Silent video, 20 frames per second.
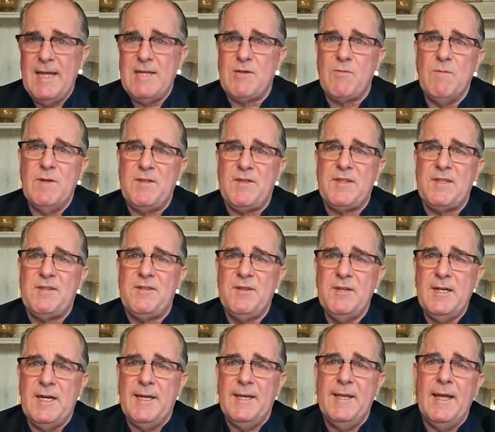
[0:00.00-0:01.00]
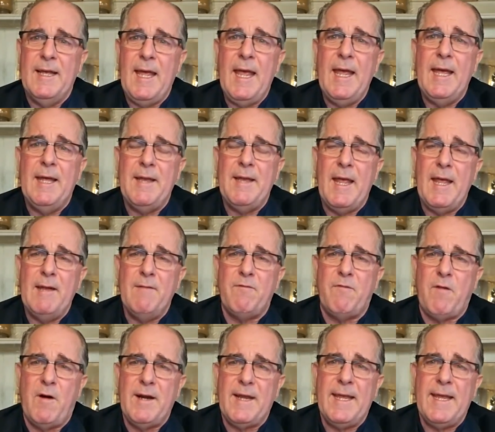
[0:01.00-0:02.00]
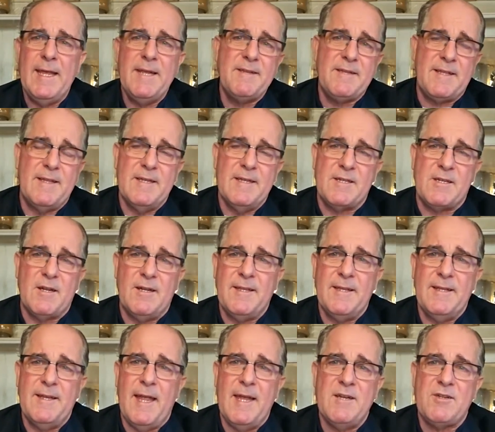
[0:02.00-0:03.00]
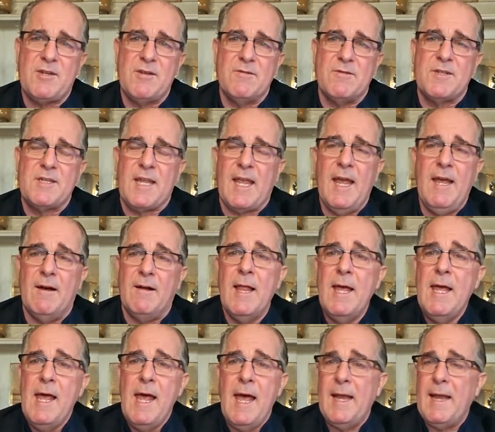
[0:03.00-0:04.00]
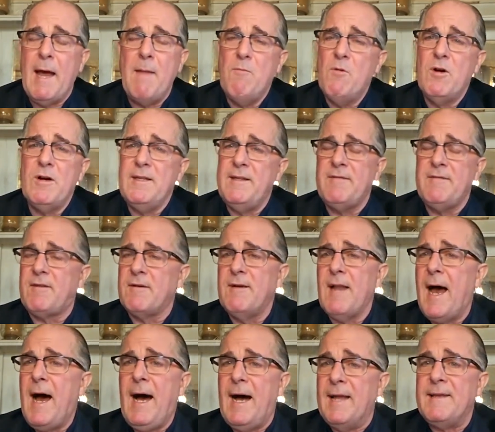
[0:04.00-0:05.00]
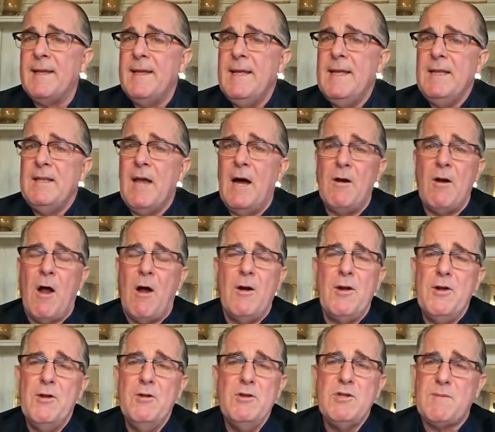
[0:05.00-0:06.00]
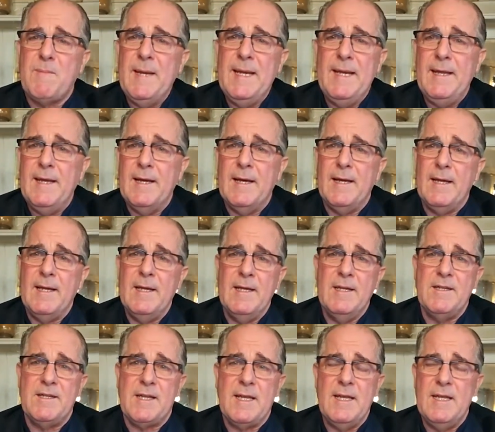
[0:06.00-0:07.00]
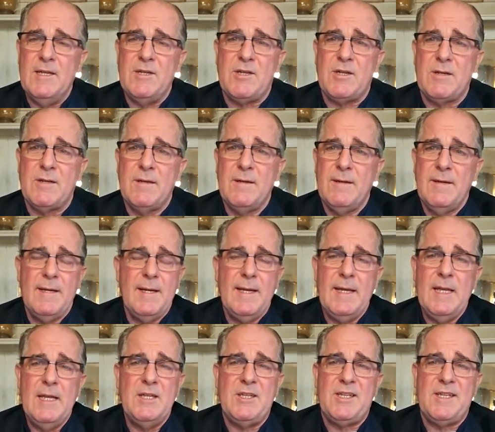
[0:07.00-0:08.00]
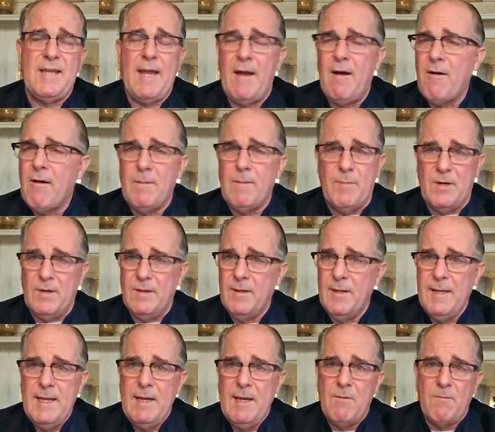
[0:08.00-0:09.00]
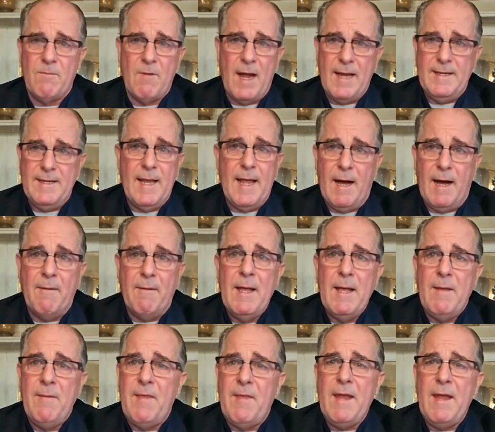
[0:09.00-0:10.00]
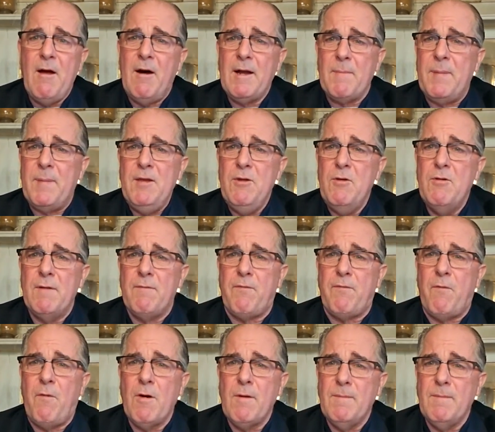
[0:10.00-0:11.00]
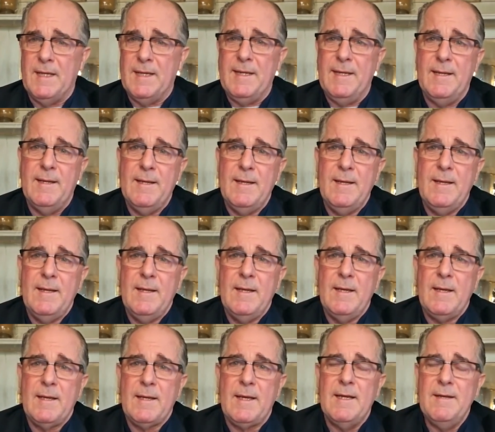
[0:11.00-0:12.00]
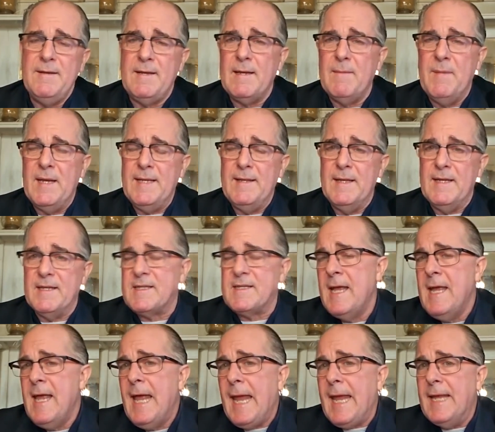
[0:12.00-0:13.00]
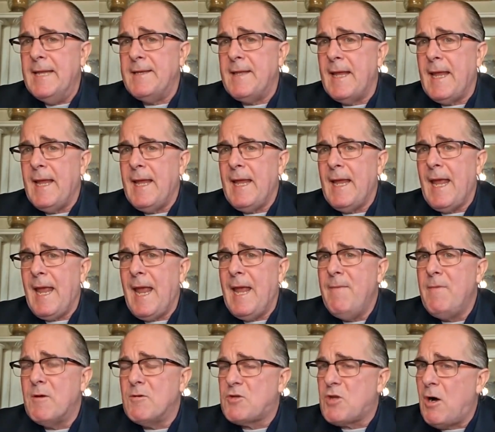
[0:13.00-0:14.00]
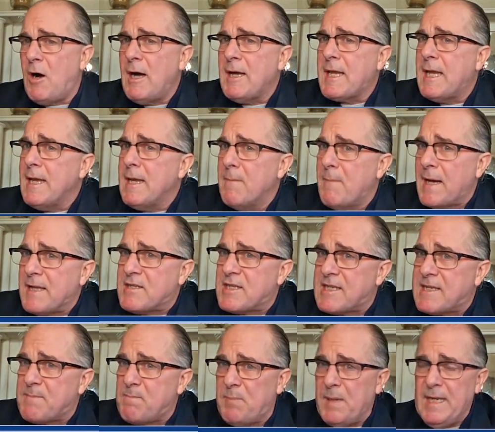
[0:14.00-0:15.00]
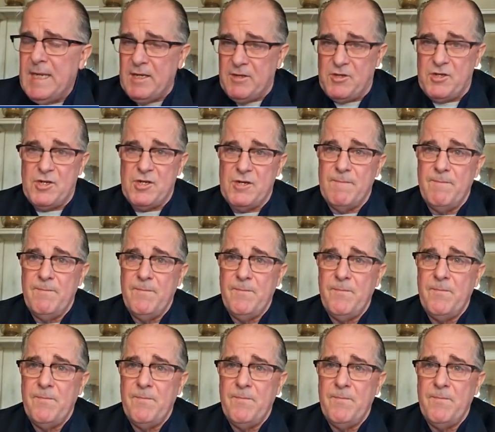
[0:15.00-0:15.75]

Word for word: has withstood and, and fought against this on the national scale. And I'm worried that they're not. Our, our news media is, is, is terrible right now. They ought to be uniformly condemning this. And, and they're talking about speech.